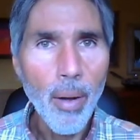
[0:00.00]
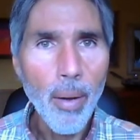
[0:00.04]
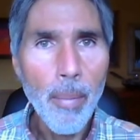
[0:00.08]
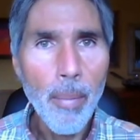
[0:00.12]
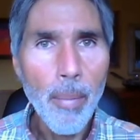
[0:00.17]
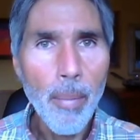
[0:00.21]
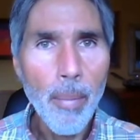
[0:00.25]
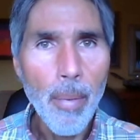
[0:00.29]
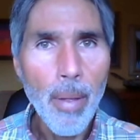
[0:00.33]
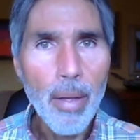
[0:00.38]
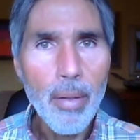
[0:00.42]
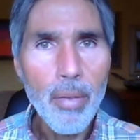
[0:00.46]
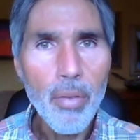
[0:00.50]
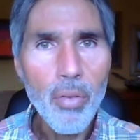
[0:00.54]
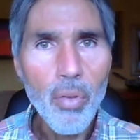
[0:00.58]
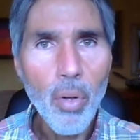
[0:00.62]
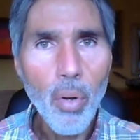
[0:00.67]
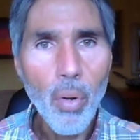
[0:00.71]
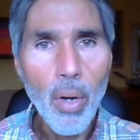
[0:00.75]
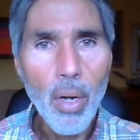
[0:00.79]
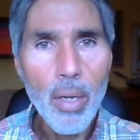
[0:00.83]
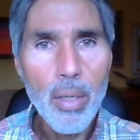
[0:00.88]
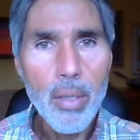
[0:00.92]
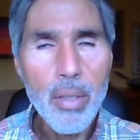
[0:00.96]
Um, and
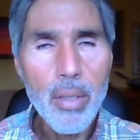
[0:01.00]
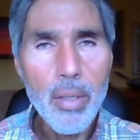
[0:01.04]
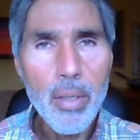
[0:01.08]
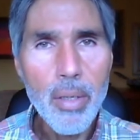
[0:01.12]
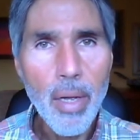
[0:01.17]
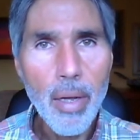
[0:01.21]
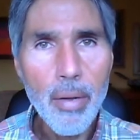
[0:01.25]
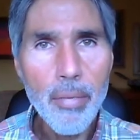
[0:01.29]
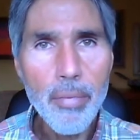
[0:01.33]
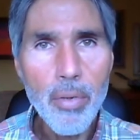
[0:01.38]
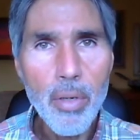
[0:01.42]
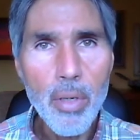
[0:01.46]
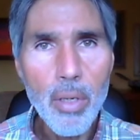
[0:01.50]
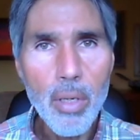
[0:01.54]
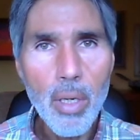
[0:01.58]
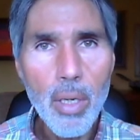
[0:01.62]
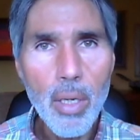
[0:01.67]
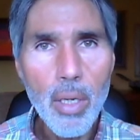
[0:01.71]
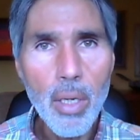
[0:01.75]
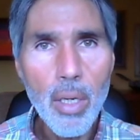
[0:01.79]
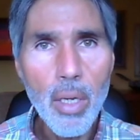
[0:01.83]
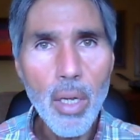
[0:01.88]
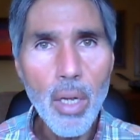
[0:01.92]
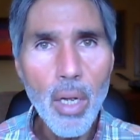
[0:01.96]
so I
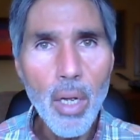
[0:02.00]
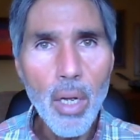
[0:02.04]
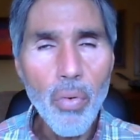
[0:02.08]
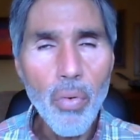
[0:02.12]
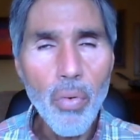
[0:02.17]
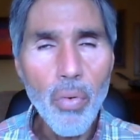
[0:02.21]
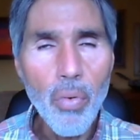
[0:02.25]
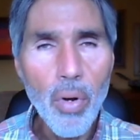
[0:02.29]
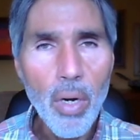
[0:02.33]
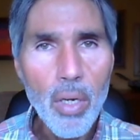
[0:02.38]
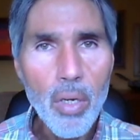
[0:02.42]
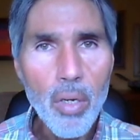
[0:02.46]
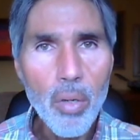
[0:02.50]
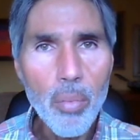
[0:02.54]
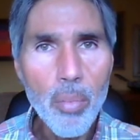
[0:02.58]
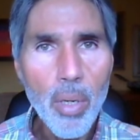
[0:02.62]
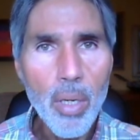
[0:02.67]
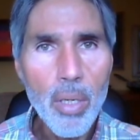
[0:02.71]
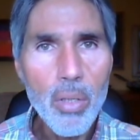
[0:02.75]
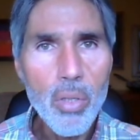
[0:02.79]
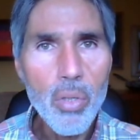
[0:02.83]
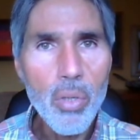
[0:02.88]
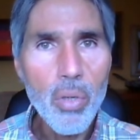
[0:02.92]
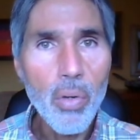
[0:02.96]
definitely
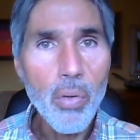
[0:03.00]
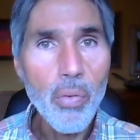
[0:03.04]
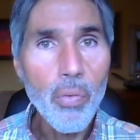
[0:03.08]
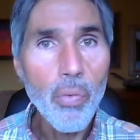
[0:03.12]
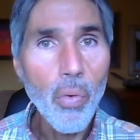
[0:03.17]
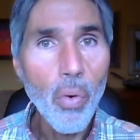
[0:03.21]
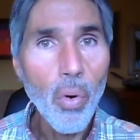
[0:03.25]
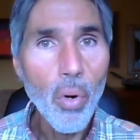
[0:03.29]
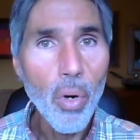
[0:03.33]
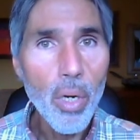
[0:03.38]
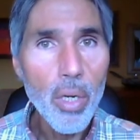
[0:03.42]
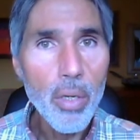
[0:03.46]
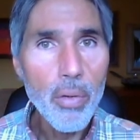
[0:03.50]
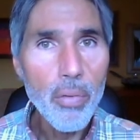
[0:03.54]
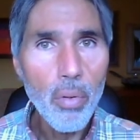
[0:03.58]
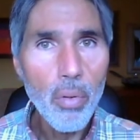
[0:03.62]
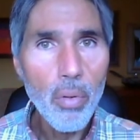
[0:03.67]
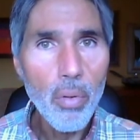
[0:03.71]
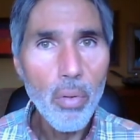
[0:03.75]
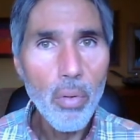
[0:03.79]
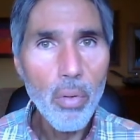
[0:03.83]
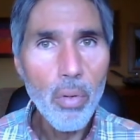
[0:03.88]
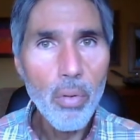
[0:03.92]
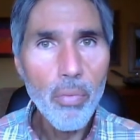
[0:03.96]
recommend to avoid
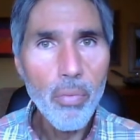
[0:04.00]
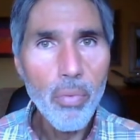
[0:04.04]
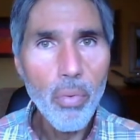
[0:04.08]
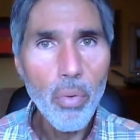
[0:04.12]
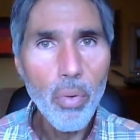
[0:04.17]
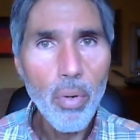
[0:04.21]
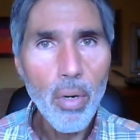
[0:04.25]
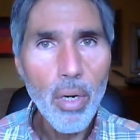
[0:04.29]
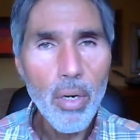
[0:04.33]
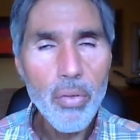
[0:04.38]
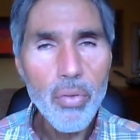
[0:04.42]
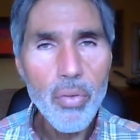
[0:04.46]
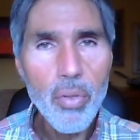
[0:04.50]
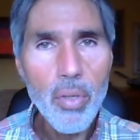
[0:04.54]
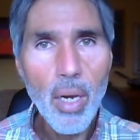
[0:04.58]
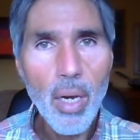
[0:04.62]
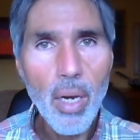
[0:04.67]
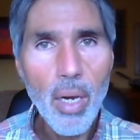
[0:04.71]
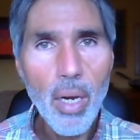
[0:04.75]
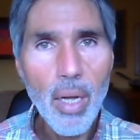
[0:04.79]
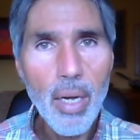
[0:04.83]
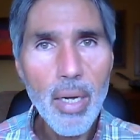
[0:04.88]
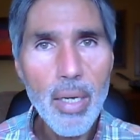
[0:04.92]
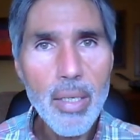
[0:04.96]

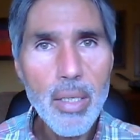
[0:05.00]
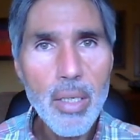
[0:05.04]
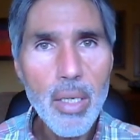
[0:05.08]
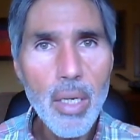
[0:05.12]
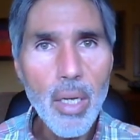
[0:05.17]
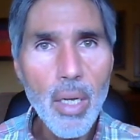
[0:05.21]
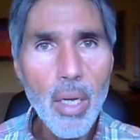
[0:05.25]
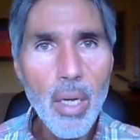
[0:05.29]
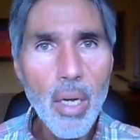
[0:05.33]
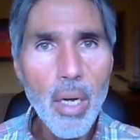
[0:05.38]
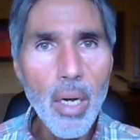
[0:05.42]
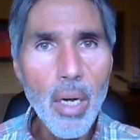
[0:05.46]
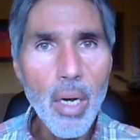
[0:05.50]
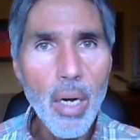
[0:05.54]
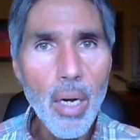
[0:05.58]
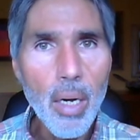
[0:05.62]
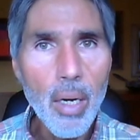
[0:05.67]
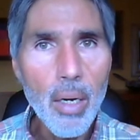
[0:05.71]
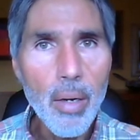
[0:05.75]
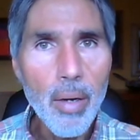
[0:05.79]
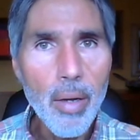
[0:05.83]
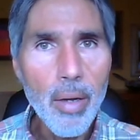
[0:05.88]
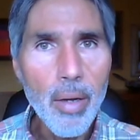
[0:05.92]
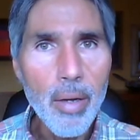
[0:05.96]
fluorescent light
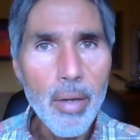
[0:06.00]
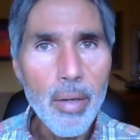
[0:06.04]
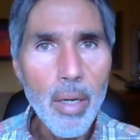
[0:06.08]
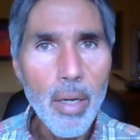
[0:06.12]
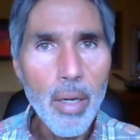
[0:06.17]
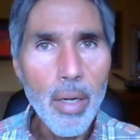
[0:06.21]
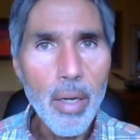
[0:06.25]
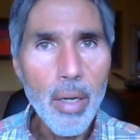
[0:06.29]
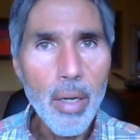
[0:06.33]
uh,